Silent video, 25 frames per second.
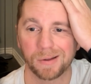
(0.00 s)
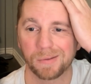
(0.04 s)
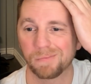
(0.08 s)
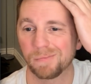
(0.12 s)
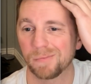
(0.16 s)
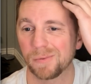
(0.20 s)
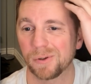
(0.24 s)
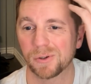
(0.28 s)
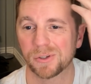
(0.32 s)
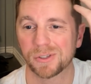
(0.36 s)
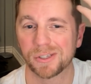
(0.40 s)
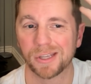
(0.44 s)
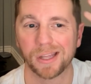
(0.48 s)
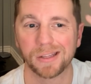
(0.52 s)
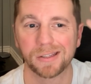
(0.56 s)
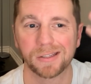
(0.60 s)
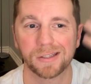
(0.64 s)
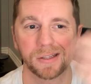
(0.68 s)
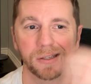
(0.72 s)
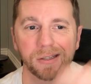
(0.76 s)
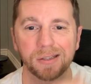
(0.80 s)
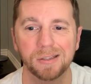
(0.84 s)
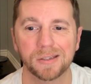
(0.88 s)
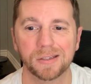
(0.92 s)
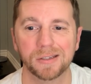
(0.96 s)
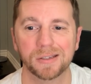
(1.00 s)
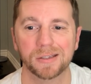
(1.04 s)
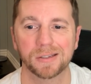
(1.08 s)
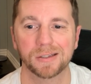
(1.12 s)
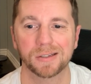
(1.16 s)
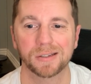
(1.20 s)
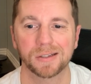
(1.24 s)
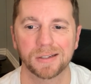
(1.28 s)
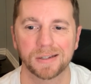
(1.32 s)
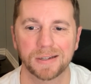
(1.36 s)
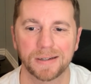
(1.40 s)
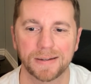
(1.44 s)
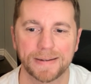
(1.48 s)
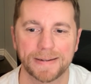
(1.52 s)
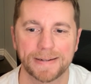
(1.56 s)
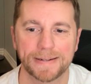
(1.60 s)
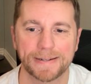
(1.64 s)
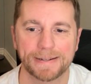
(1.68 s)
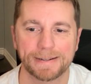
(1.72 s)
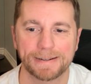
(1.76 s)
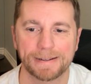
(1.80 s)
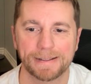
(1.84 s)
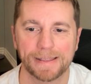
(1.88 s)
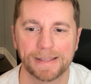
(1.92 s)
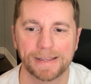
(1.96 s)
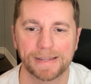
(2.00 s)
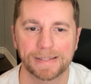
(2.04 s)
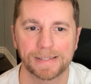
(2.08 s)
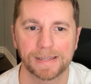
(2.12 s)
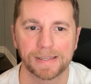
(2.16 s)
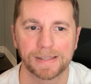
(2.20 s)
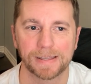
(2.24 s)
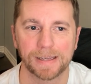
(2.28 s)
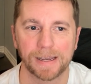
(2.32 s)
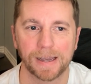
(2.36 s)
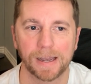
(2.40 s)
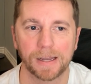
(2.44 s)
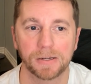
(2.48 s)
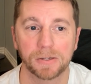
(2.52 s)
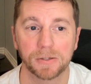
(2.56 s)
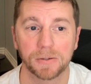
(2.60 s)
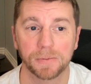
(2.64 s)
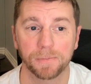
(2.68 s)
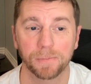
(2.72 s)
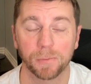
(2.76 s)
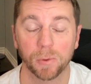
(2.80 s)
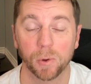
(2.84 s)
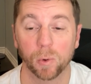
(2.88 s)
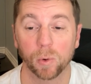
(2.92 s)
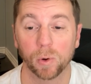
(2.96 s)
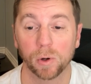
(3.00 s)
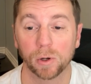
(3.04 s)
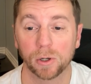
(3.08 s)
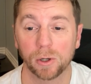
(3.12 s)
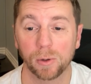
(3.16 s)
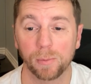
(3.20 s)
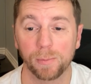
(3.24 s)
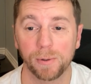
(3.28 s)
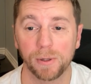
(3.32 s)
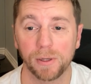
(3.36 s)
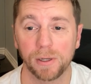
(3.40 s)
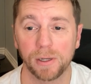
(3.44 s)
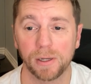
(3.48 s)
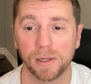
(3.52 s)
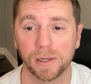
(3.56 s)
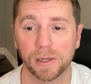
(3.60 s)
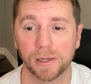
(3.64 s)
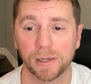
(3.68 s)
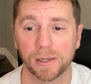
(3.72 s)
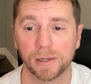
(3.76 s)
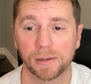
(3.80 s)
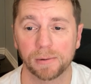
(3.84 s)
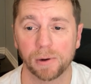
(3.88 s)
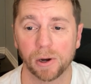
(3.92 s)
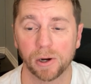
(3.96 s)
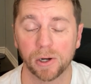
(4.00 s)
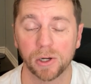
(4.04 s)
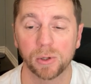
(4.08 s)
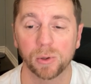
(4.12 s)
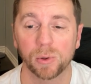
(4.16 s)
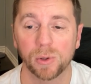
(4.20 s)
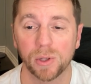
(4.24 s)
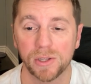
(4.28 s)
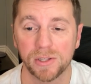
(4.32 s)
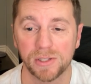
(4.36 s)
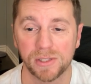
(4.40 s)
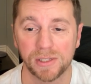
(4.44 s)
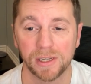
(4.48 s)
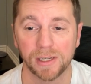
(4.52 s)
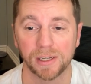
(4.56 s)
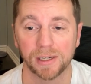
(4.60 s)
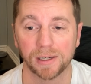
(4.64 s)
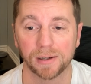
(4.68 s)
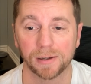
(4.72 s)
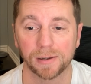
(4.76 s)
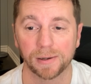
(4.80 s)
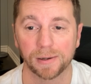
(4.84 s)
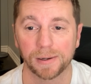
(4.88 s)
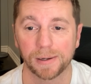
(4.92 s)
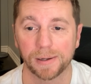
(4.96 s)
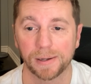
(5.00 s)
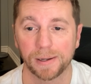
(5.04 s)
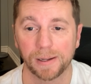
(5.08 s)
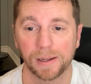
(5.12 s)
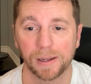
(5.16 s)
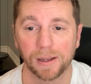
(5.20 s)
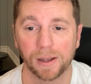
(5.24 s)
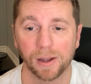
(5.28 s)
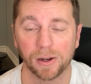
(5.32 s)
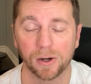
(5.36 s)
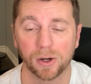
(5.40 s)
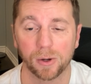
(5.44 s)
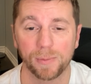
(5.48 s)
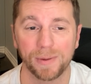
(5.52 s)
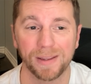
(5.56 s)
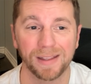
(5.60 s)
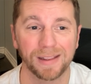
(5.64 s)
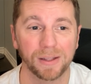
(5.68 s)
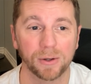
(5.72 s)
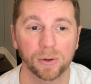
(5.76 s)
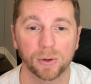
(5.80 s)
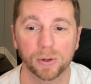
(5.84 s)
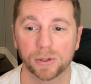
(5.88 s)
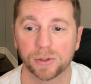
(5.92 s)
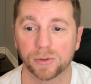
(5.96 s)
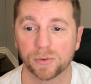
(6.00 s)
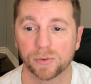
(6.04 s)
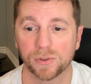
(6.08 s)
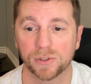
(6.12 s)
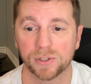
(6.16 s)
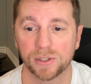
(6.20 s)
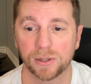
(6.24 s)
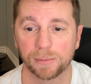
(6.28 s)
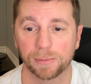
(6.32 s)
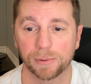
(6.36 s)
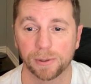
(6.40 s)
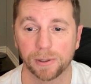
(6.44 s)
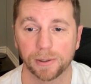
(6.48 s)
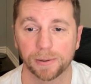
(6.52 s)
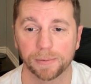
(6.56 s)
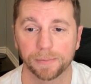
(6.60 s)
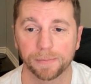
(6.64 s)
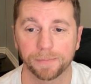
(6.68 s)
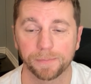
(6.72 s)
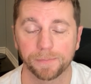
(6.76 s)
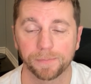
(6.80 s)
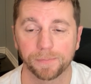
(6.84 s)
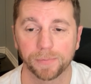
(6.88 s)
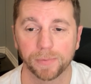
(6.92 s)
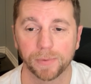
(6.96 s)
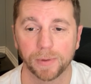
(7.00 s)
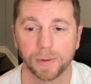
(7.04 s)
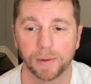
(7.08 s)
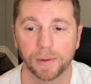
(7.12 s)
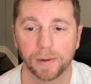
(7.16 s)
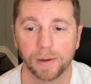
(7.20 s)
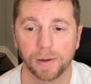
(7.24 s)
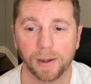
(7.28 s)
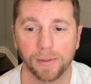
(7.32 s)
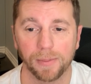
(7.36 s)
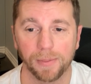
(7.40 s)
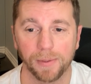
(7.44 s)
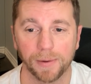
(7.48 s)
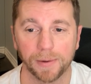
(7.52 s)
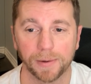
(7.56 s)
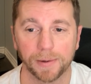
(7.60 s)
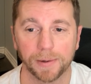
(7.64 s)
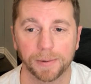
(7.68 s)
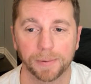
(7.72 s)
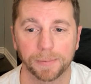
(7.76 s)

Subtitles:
your senses, things like that. Or it could be, are you listening? It could be lyrics for something, I think.